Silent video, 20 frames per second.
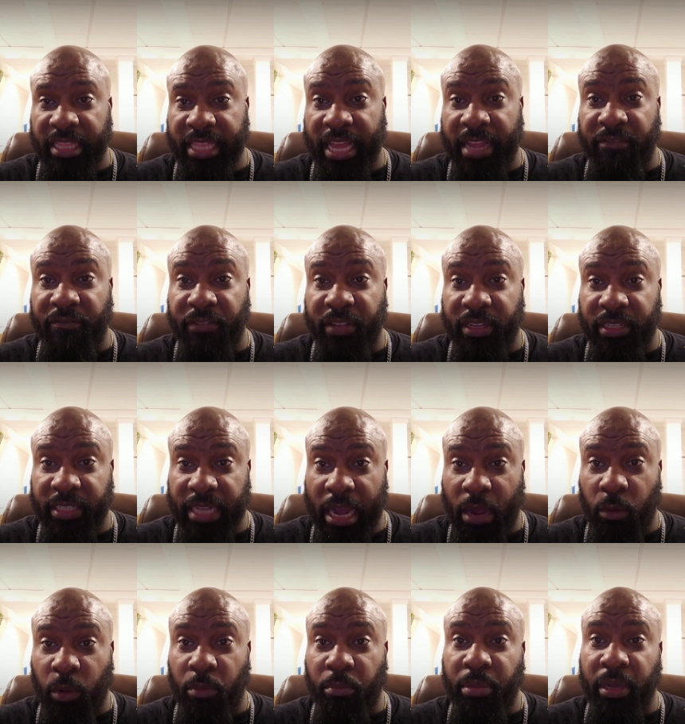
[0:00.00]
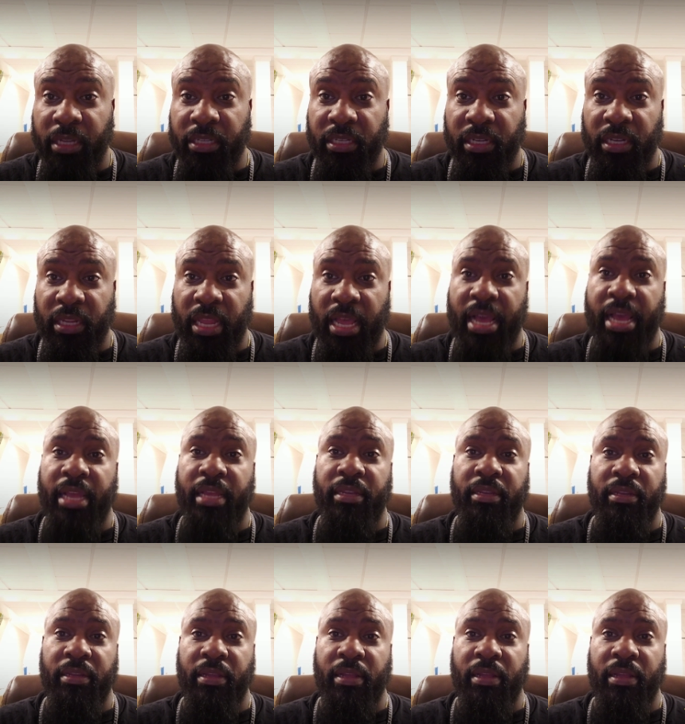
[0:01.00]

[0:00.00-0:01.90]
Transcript: that fits our budget line.